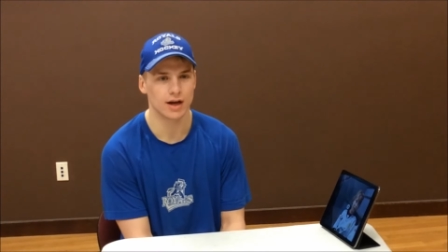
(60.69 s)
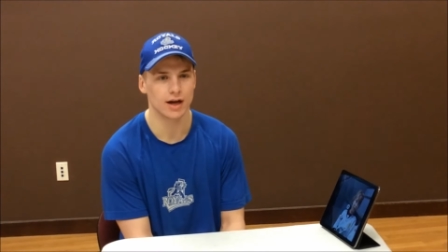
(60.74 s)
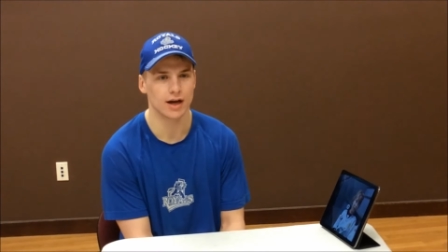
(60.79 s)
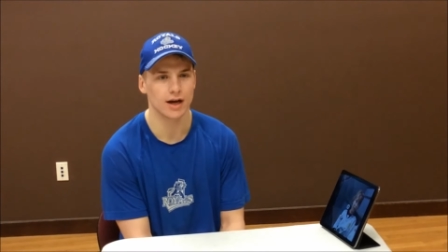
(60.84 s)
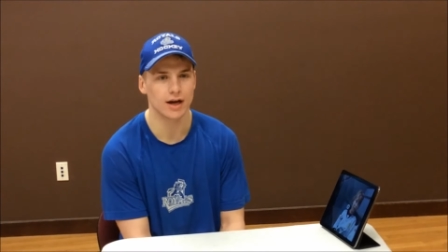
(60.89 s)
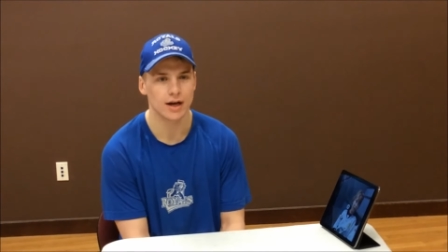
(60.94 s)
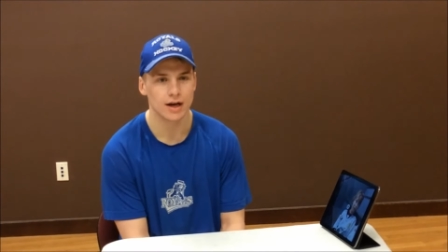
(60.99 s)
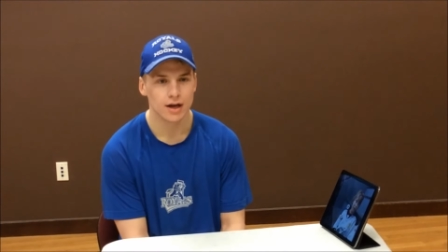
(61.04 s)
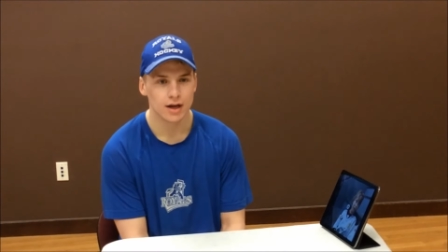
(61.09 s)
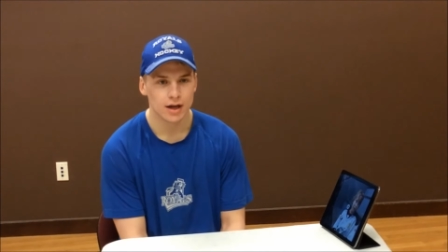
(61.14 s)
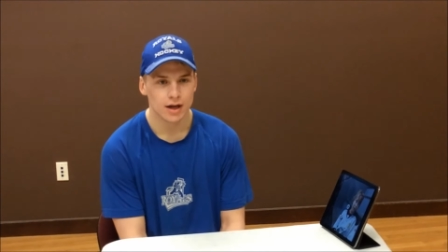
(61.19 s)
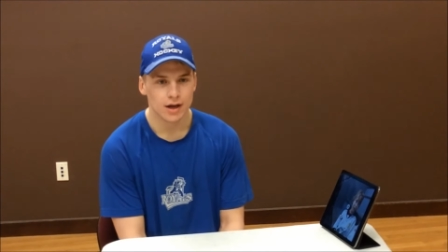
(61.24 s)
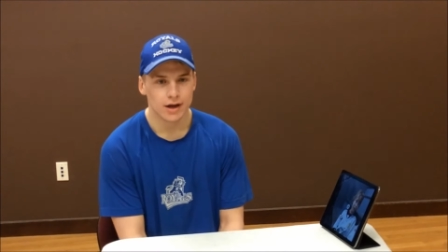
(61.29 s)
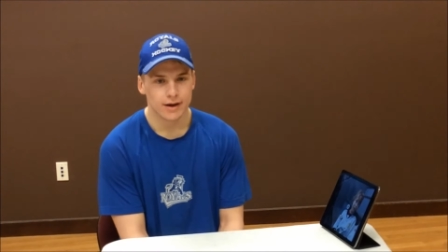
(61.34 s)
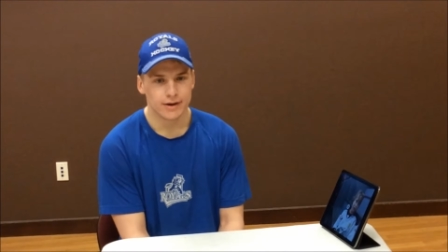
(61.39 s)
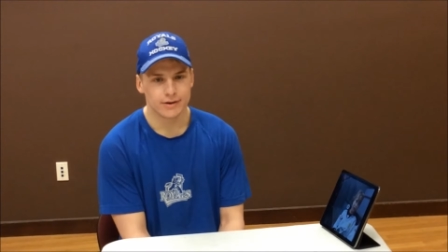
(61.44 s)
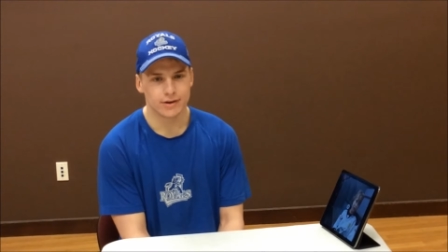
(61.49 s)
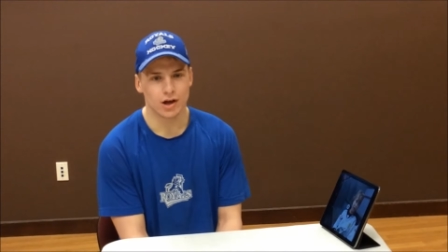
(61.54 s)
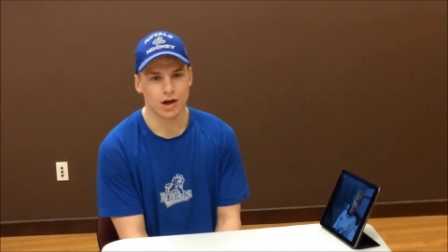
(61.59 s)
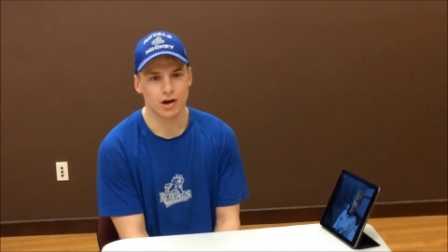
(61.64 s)
Uh,
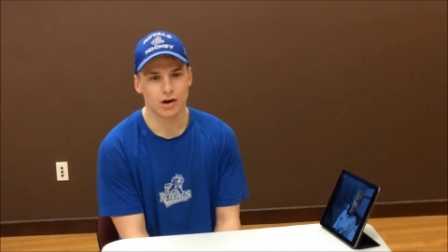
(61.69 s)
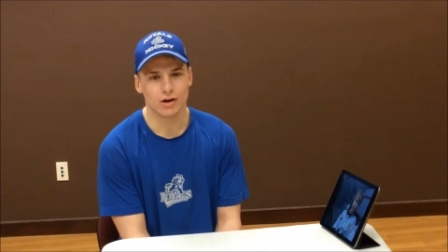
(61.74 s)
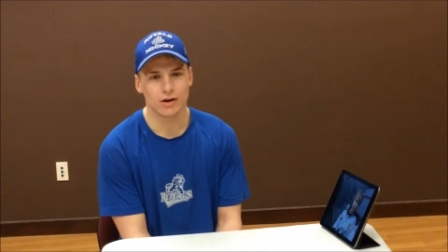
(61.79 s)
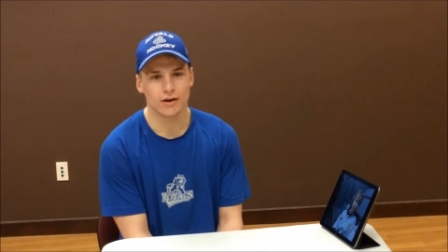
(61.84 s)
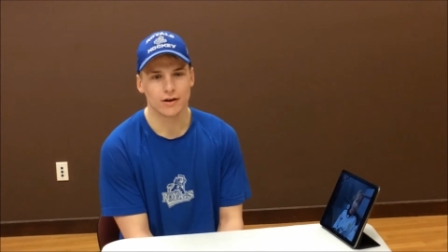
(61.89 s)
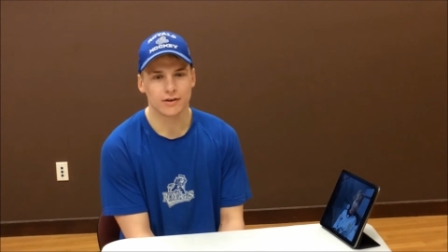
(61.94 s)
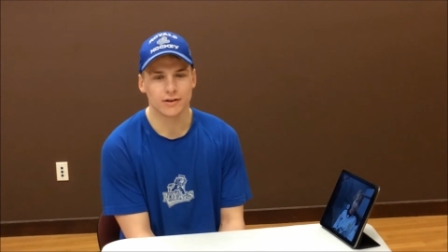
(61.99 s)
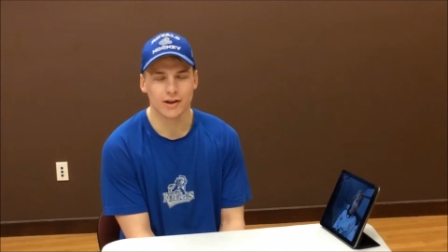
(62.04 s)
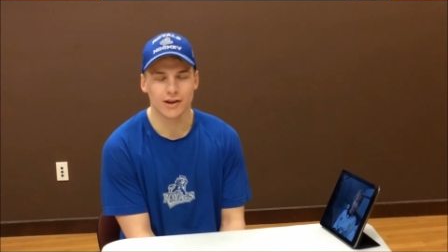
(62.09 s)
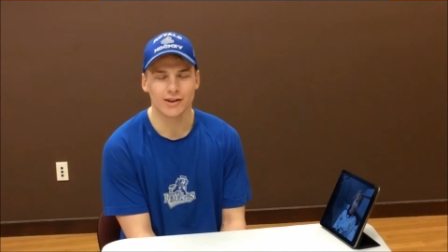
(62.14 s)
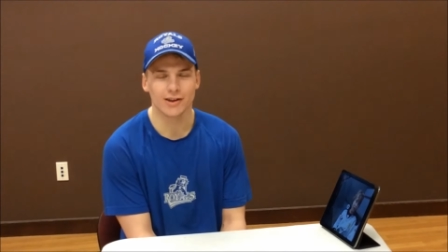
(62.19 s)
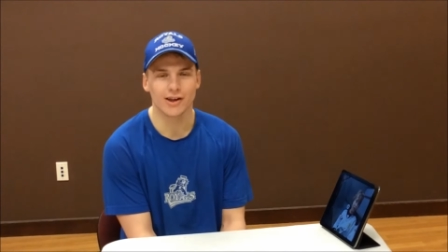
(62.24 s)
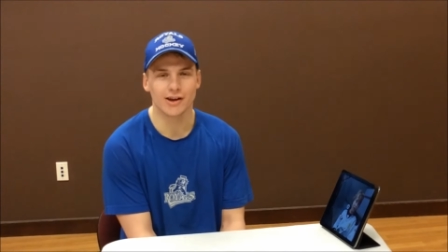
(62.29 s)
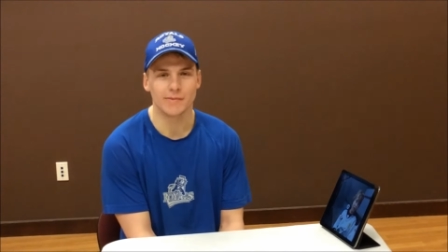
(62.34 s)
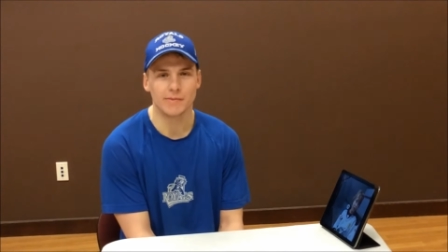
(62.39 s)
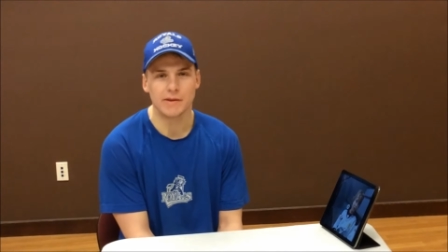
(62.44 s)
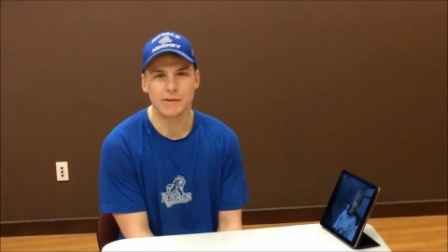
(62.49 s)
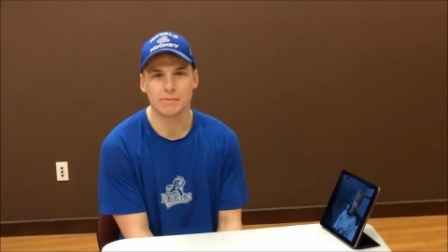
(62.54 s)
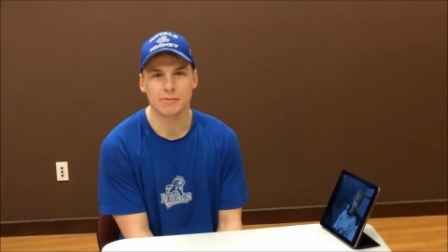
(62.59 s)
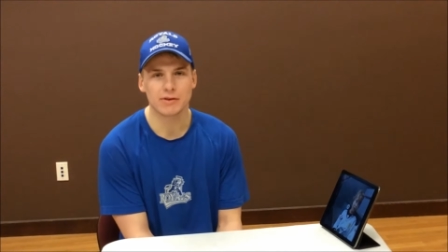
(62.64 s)
not a not a
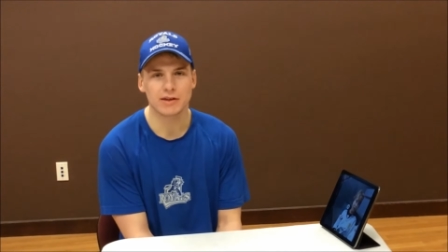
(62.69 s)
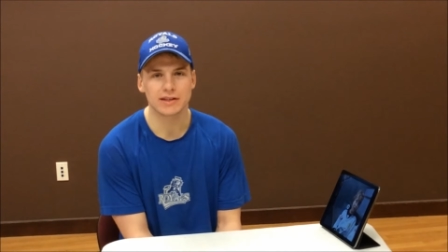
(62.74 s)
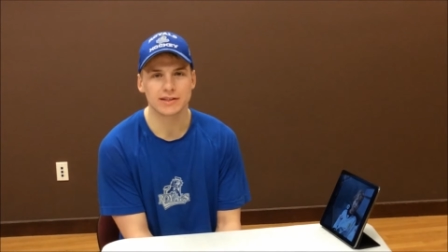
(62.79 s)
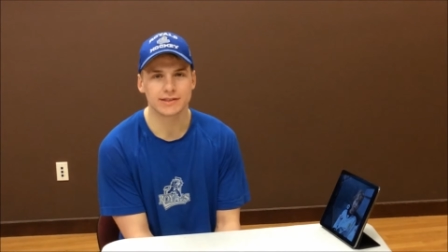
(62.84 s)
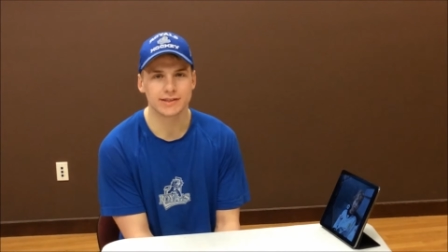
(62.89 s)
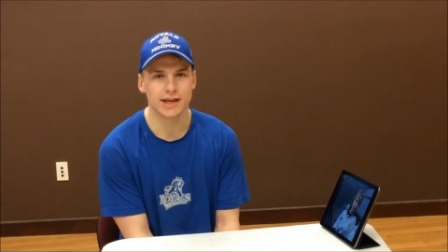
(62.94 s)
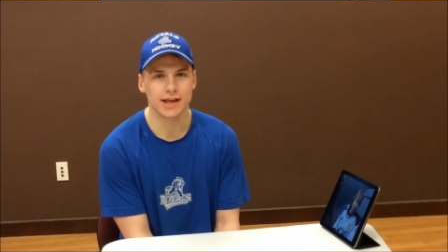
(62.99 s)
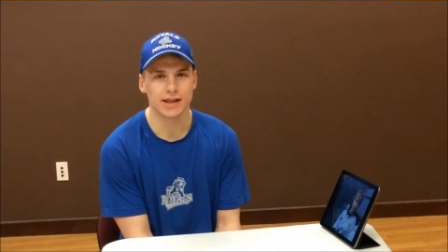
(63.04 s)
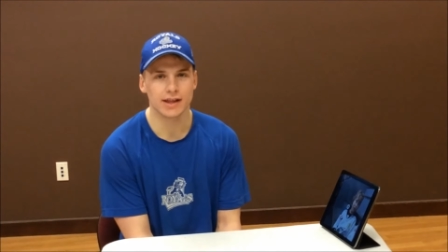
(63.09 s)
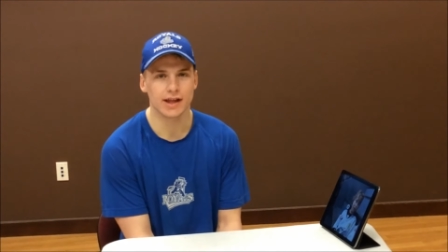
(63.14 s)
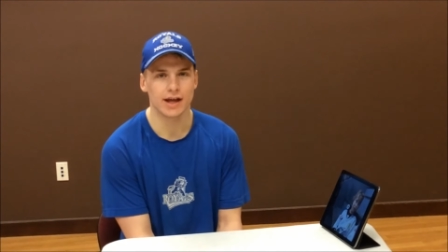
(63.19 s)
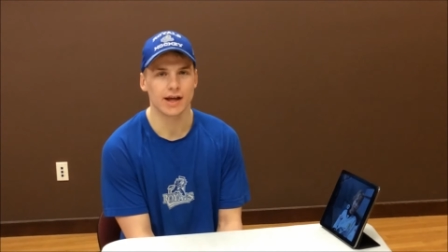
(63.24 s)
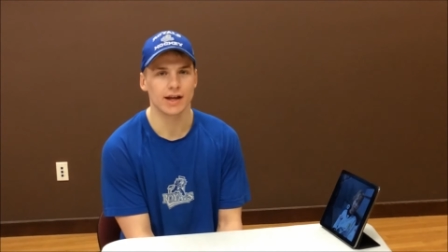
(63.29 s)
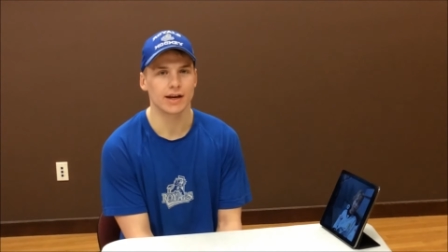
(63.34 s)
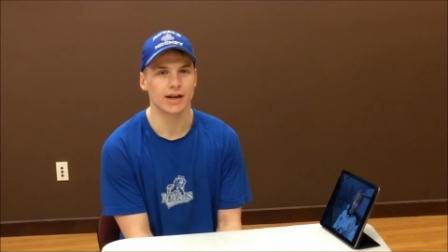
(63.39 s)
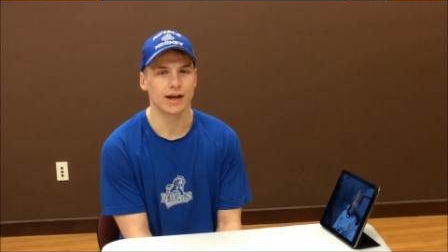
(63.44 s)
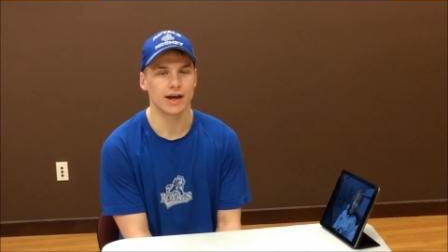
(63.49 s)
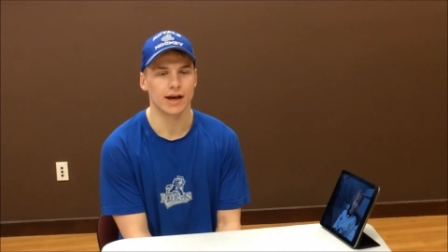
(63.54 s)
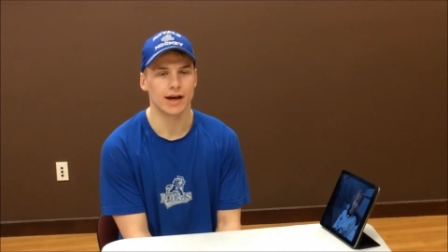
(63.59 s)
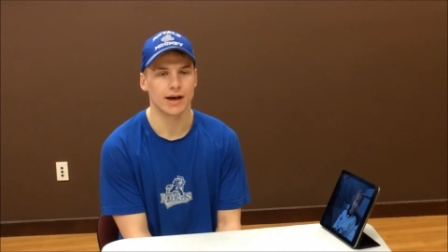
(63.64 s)
lot of people can say that